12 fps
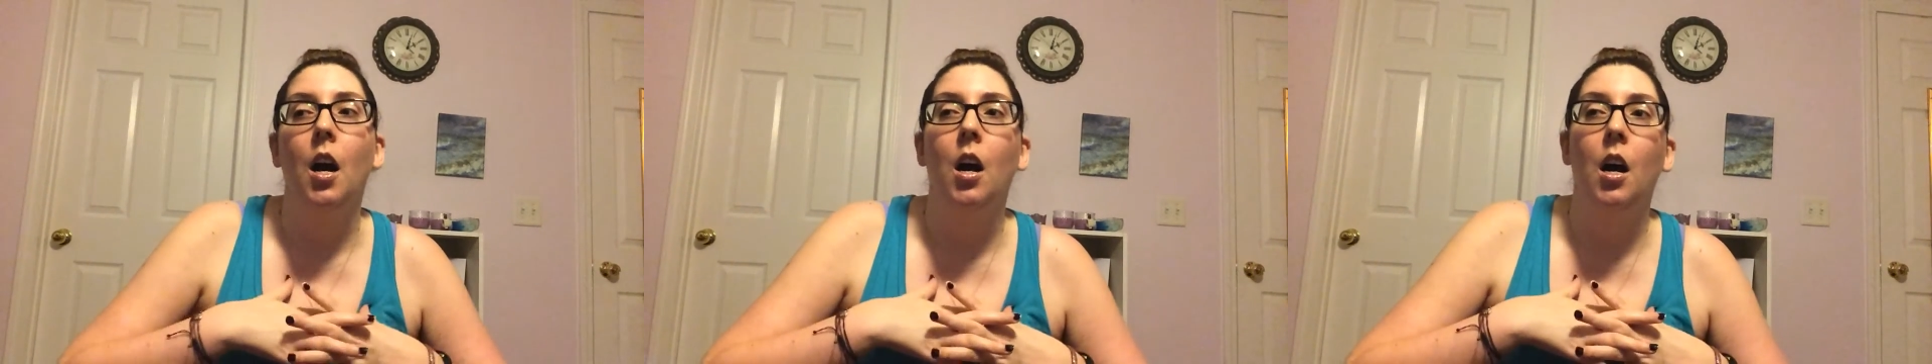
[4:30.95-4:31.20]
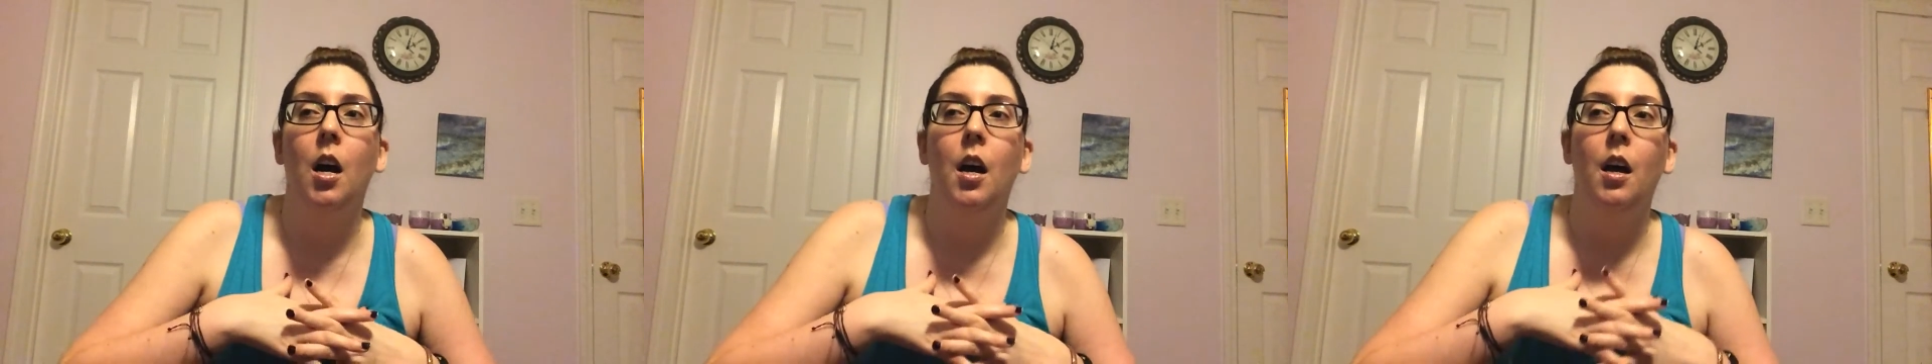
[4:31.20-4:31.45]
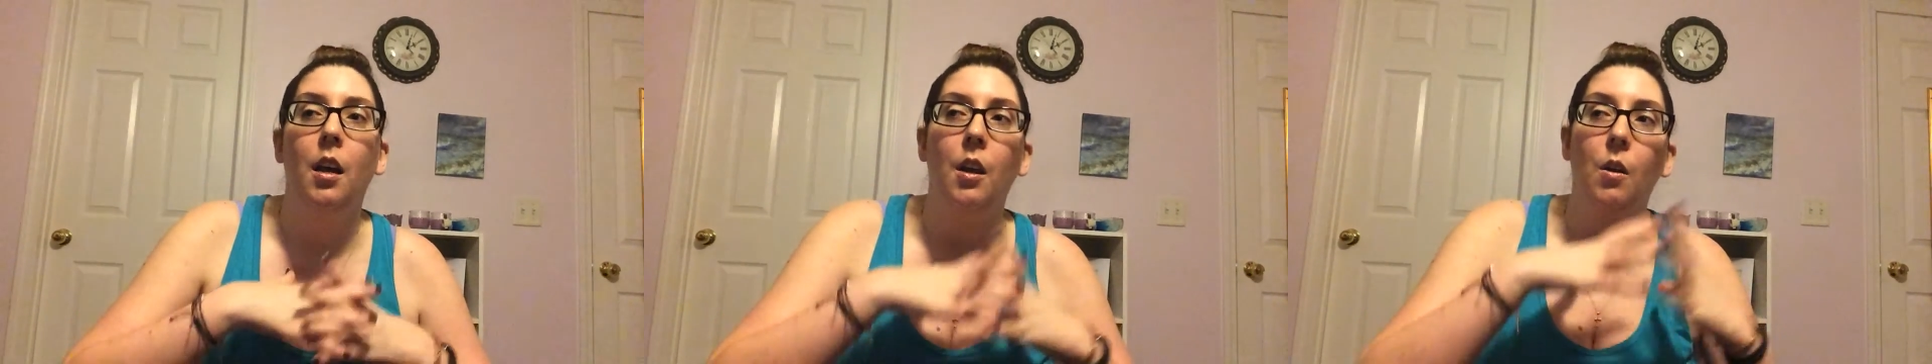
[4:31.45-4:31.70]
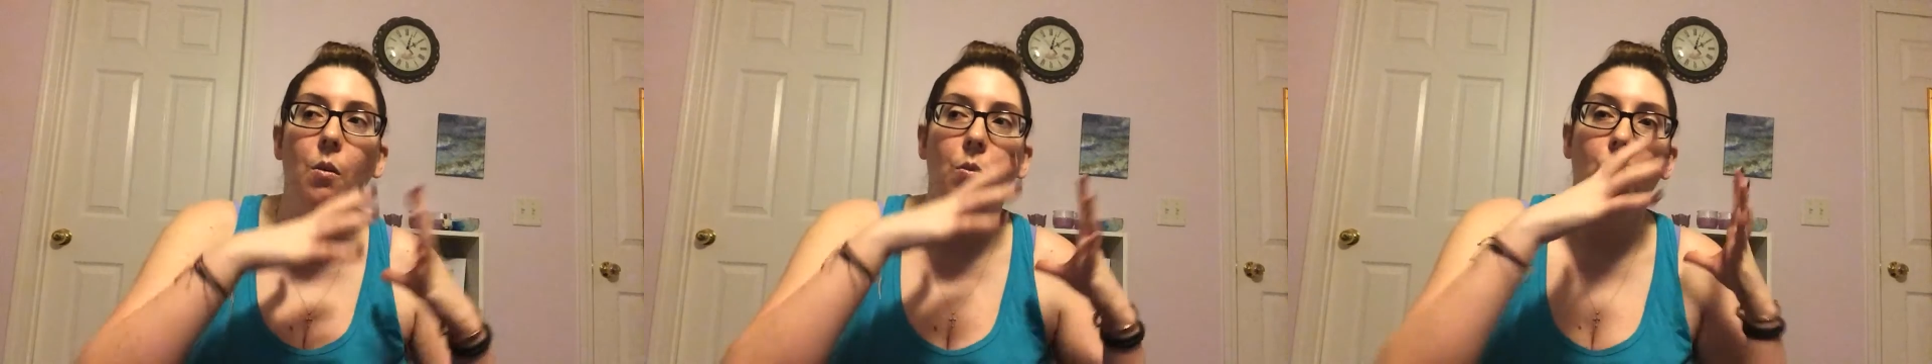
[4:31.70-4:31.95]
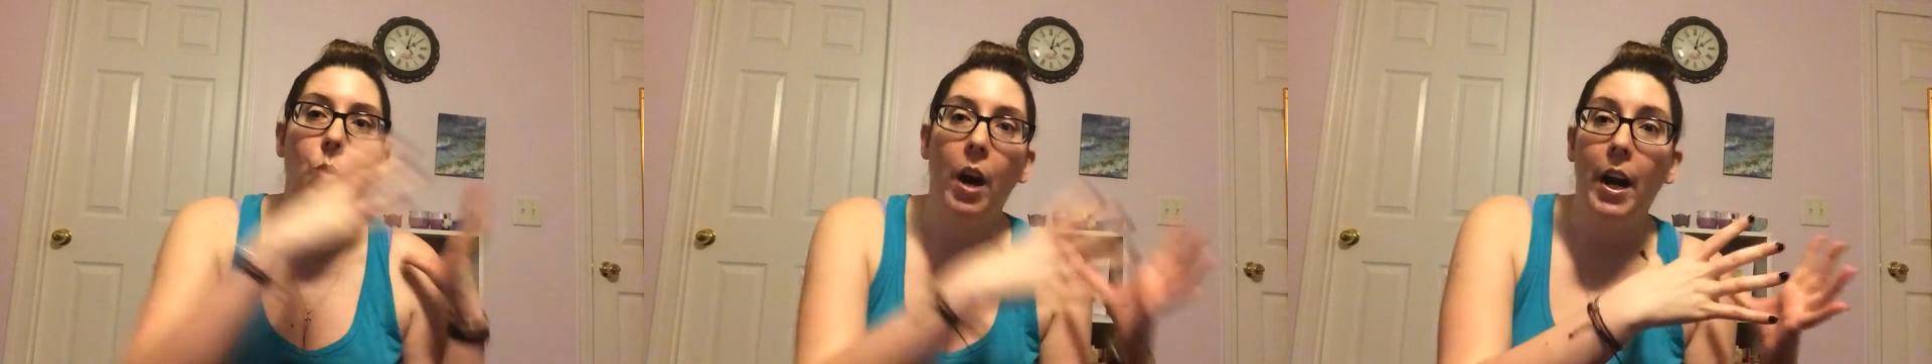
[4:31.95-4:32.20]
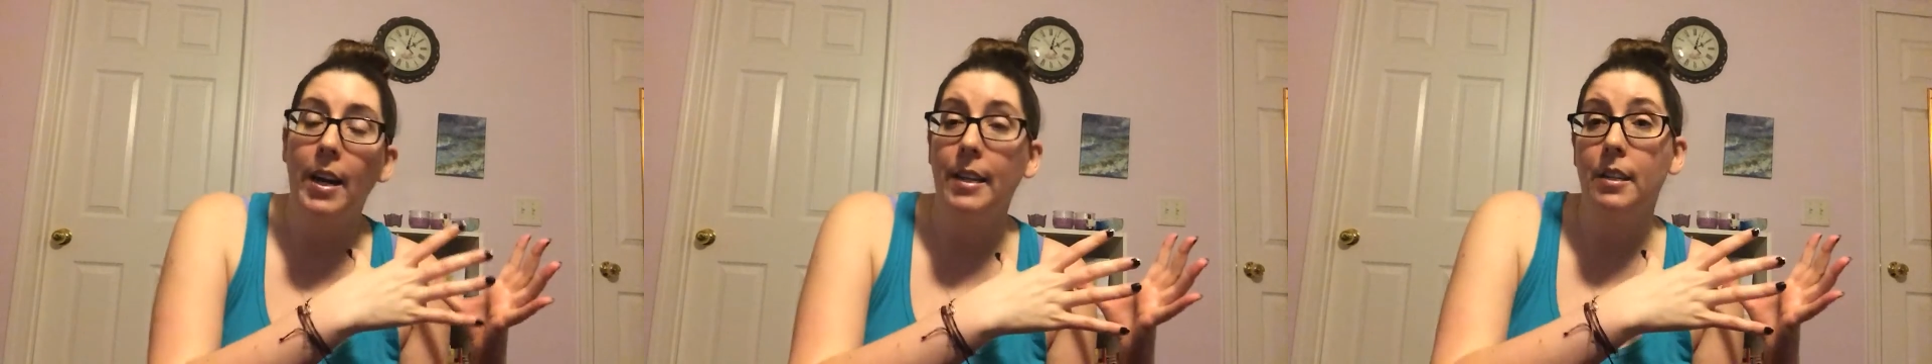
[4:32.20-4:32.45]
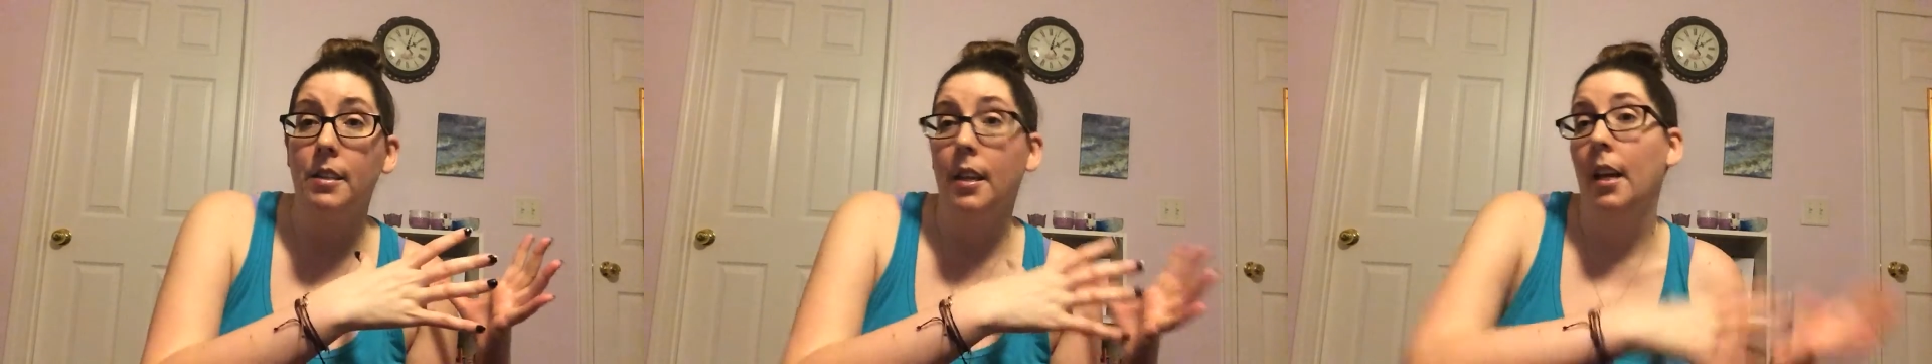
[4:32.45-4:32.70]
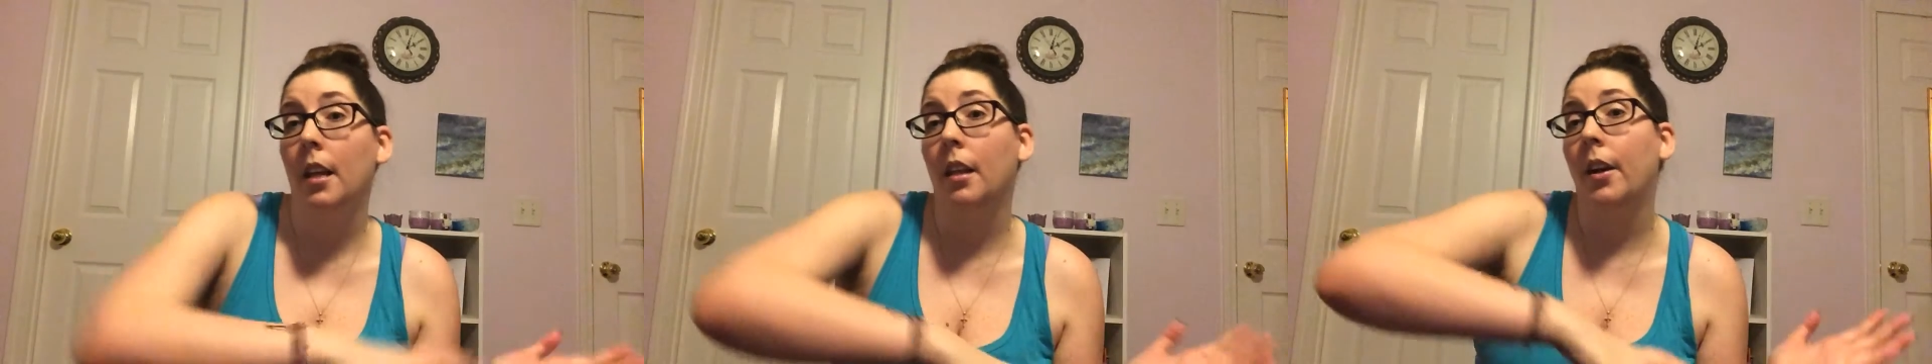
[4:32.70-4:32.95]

on why I dislike